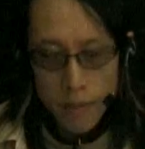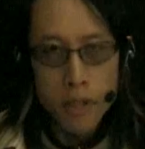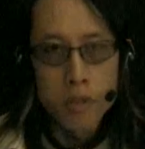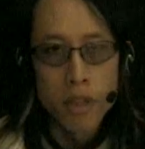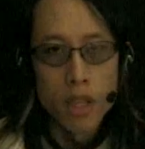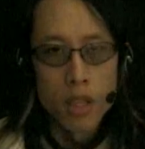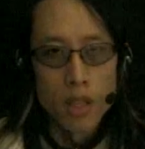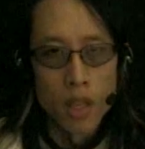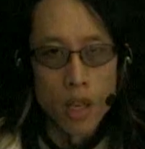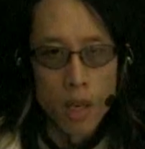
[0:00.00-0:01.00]
off the street,
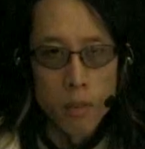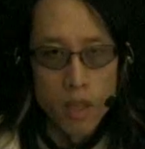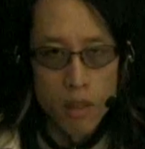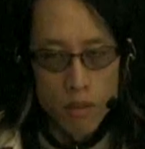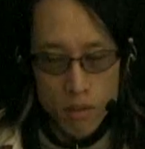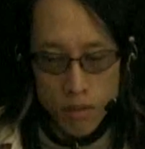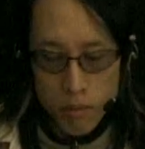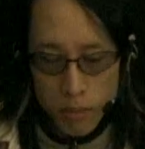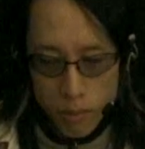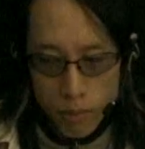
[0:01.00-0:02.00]
uh, I meet
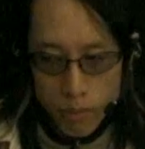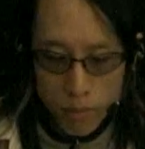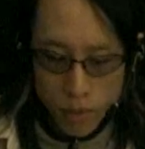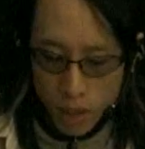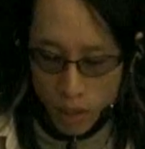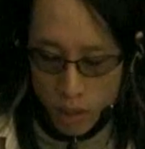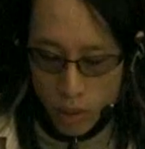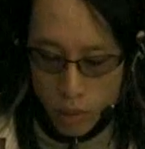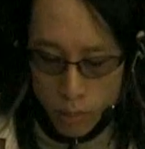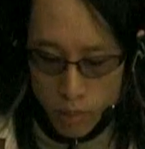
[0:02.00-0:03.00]

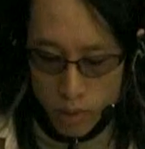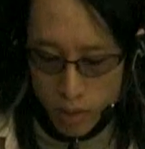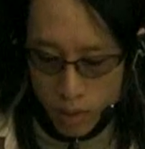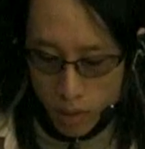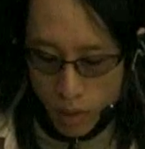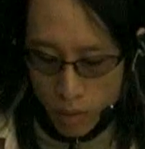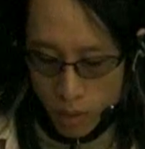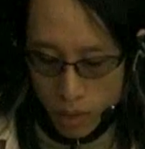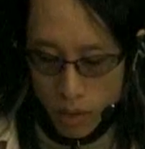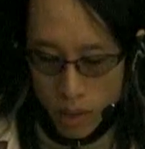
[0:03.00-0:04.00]
uh, noobs, you
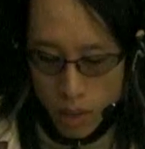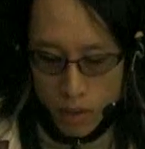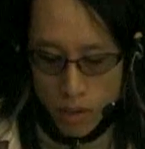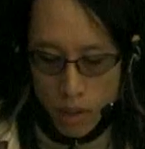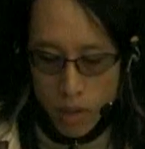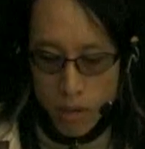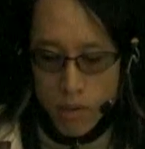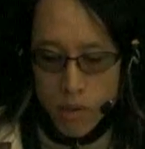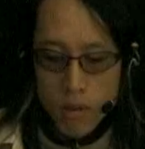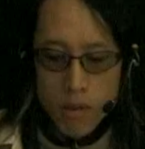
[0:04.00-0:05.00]
know, total uh, totally
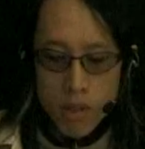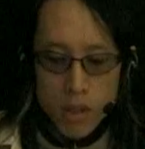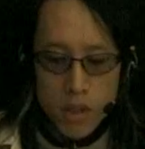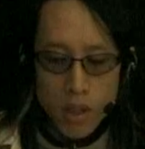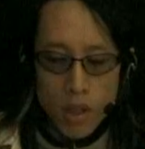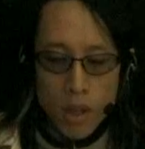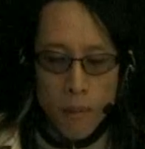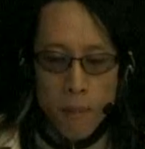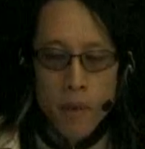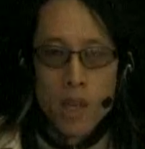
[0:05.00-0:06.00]
new students.
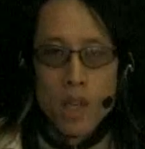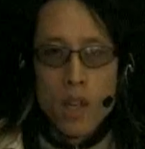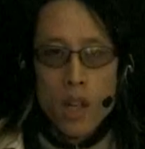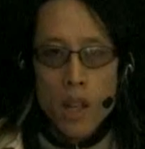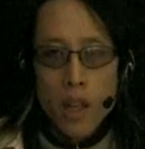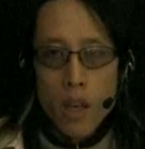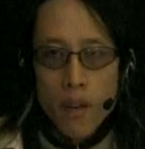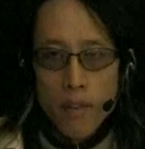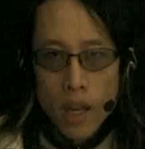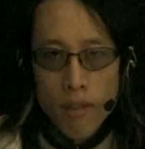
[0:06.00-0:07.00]
Um,
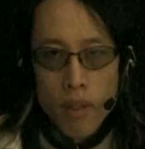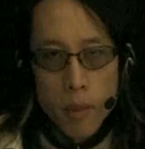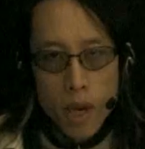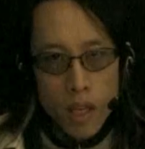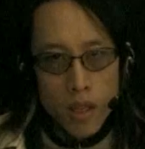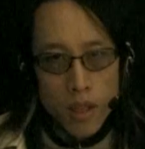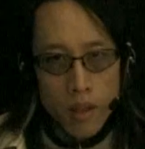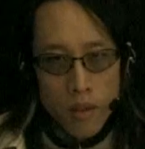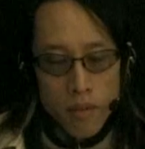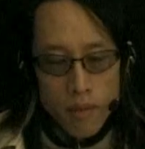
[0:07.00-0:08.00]
they often have the mind
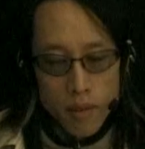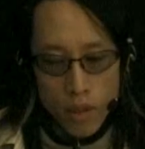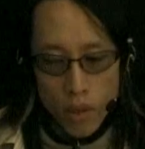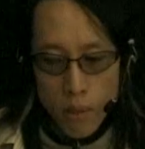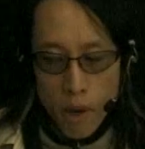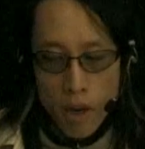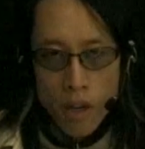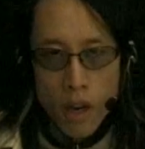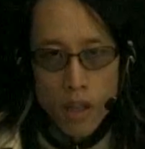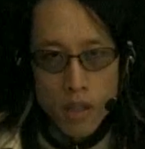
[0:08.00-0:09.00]
of you know a
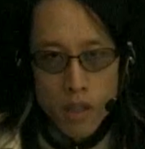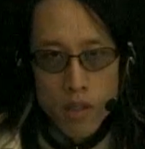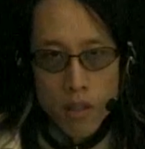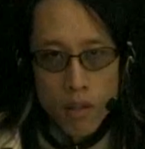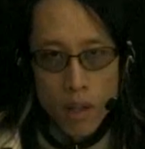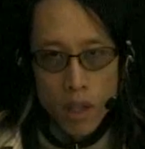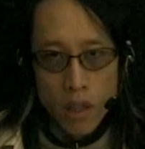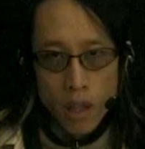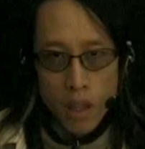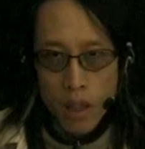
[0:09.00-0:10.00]
modern artist. You know,
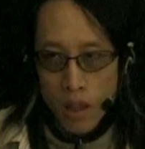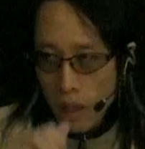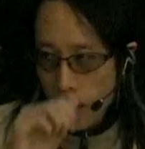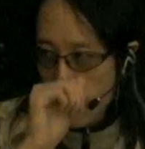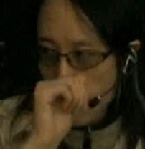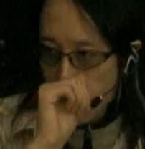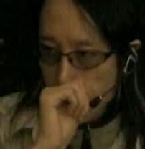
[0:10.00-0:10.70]
they they they